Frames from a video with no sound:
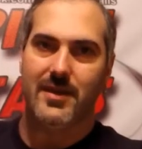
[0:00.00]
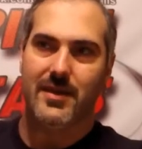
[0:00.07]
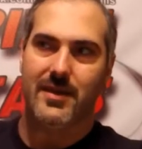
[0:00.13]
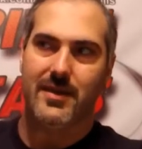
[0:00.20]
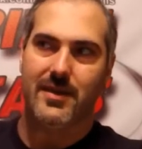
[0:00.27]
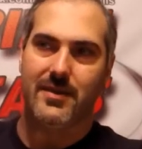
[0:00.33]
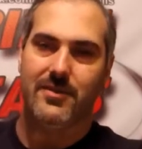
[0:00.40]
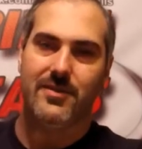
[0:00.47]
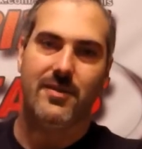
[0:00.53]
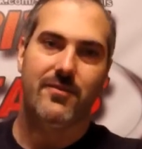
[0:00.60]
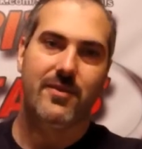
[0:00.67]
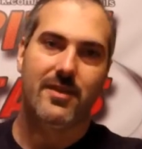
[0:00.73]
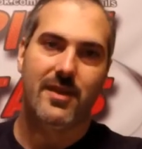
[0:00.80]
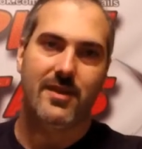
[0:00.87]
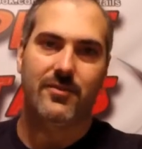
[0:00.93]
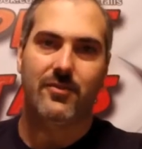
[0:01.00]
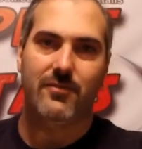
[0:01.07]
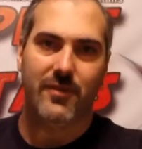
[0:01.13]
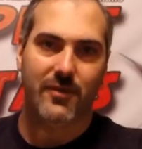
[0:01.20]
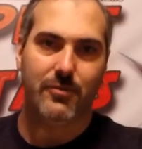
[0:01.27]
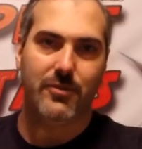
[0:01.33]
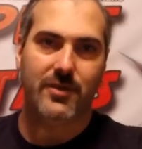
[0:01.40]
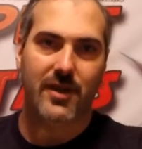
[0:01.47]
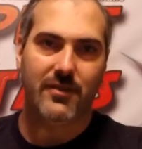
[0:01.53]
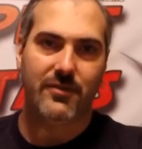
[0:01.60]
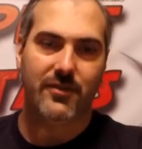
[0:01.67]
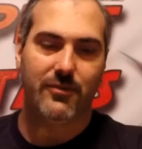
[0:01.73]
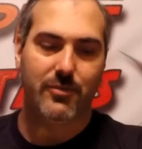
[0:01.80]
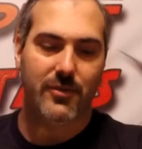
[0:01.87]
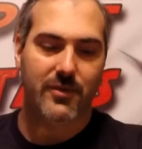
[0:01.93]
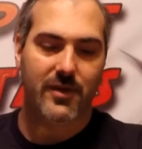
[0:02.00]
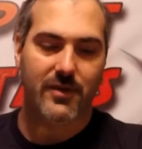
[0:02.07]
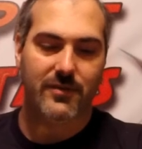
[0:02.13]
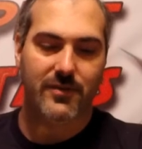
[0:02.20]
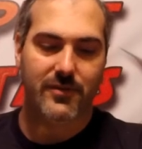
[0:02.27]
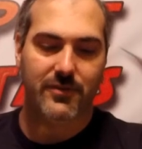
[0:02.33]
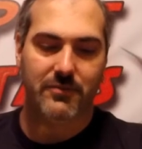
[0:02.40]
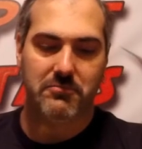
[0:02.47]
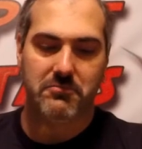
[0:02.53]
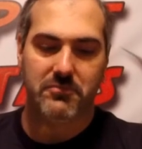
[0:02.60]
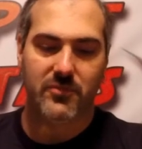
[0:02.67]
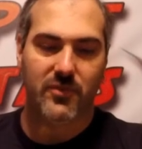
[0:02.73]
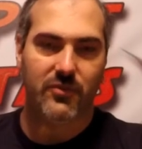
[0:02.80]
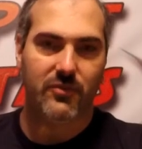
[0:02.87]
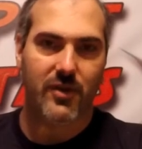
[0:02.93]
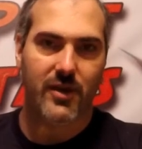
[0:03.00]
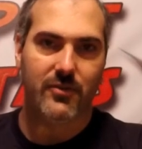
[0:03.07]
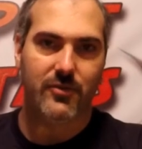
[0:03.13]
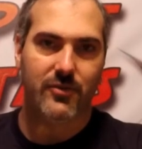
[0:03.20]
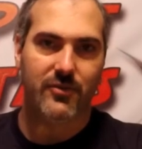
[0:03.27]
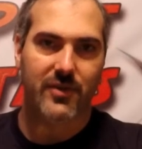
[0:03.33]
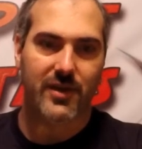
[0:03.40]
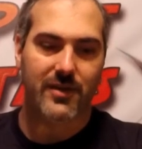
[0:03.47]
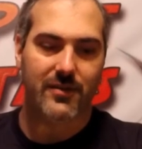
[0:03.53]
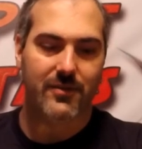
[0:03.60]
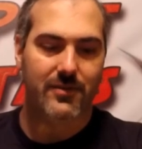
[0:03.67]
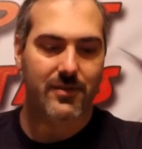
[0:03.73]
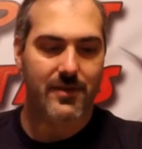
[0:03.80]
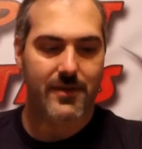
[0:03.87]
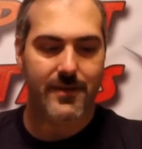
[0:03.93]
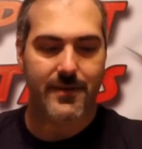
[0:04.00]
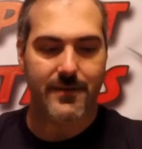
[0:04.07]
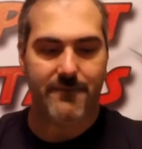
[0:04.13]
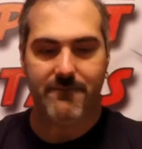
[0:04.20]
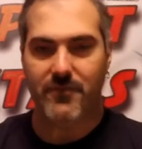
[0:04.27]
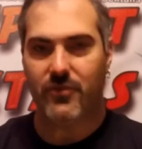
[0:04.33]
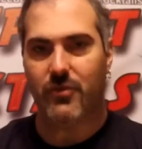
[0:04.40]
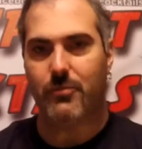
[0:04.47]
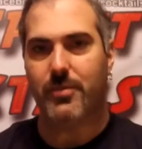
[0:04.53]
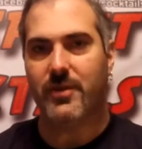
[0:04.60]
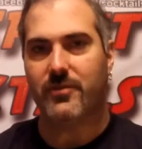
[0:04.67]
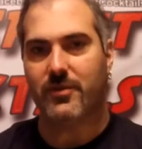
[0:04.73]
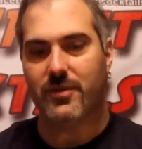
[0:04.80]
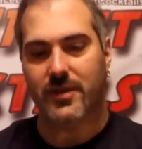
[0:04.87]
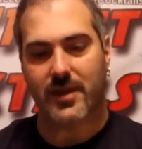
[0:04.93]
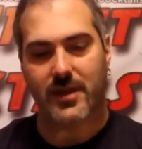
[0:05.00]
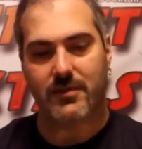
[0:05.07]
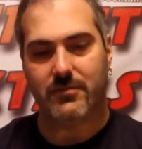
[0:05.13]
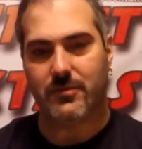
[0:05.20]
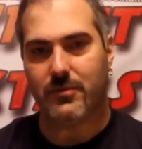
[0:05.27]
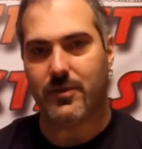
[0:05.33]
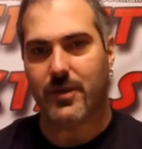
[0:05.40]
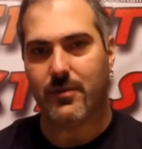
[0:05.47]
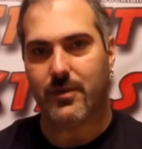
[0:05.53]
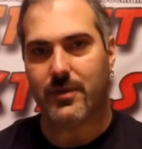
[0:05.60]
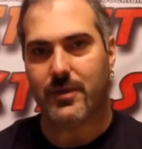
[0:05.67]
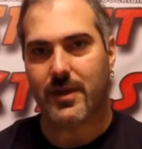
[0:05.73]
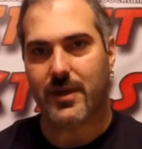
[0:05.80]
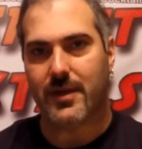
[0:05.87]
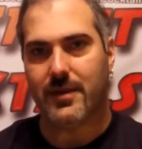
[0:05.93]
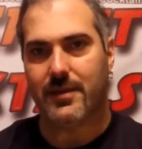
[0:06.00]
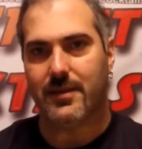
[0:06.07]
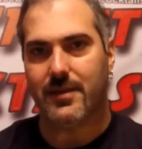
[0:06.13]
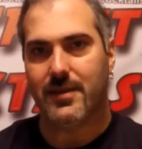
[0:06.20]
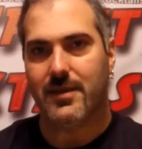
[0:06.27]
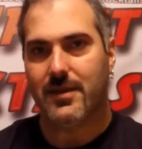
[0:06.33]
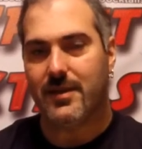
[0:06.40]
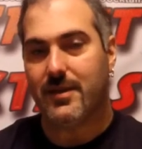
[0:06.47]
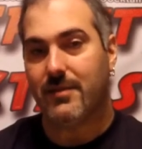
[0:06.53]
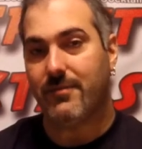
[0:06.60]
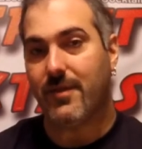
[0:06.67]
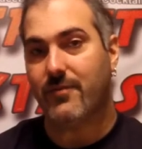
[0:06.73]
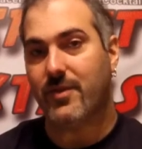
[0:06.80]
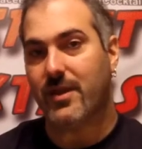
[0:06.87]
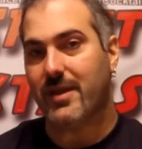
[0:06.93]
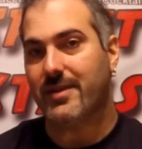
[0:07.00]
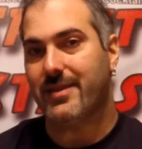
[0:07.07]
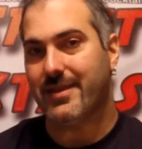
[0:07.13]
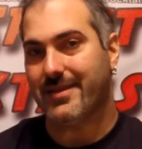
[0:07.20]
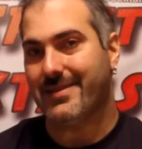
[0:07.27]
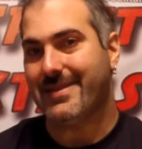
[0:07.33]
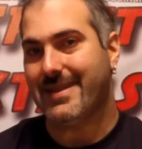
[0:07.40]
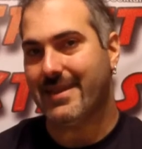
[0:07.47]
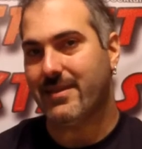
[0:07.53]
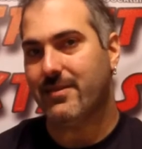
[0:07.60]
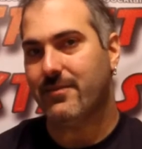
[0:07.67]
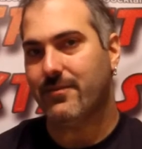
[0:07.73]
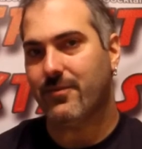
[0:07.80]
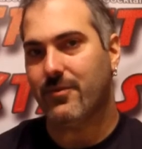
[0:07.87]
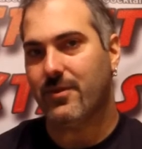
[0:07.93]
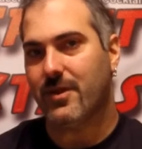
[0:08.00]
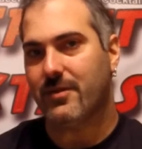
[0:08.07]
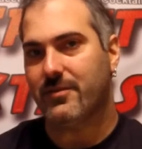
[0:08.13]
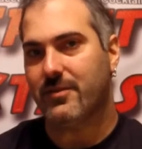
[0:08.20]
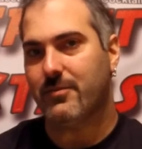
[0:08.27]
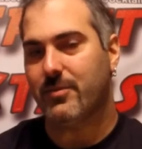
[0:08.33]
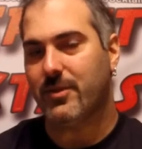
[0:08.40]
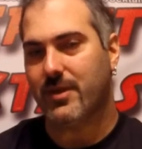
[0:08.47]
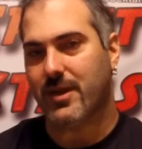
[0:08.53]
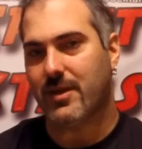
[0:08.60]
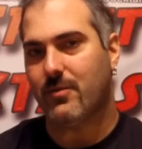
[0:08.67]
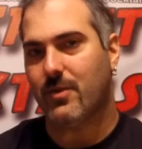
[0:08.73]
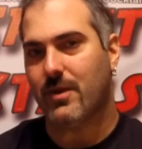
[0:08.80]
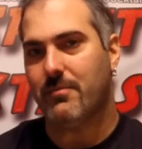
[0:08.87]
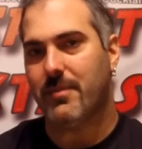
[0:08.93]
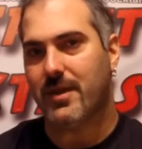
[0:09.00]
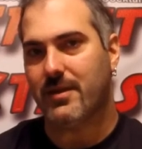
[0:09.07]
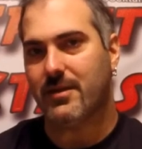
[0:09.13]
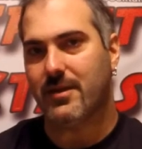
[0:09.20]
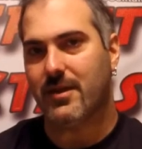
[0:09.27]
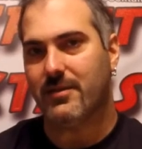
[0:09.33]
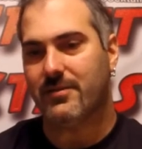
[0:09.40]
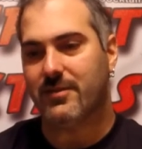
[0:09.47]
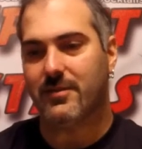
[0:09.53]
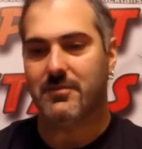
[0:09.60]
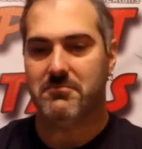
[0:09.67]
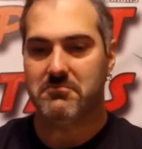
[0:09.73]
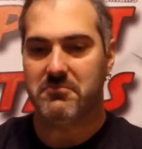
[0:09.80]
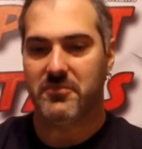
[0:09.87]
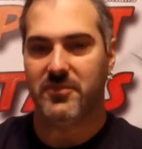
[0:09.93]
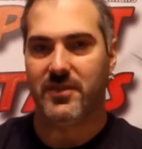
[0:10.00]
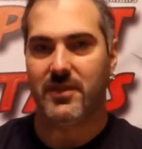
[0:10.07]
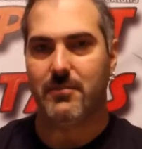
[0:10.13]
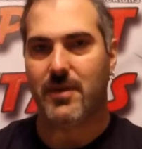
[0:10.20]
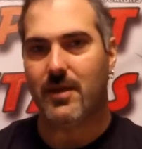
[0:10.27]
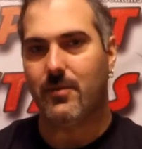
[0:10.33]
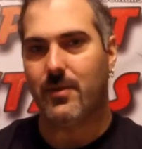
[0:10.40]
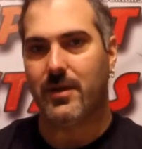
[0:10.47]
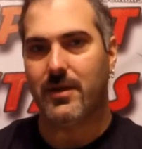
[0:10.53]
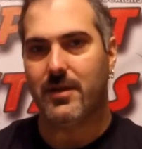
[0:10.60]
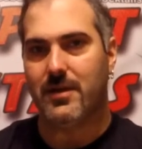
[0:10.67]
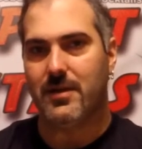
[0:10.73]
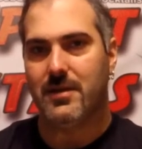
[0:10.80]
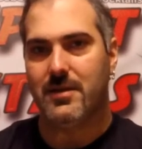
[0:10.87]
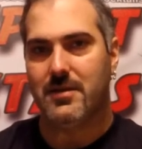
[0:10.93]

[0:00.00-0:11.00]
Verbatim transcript: And definitely like us on Facebook dot com slash Spirit Cocktails. Subscribe to our channel. Visit our Patreon account. Donate what you can. If you have any idea for a cocktail, but you can't quite make a cocktail, send it my way.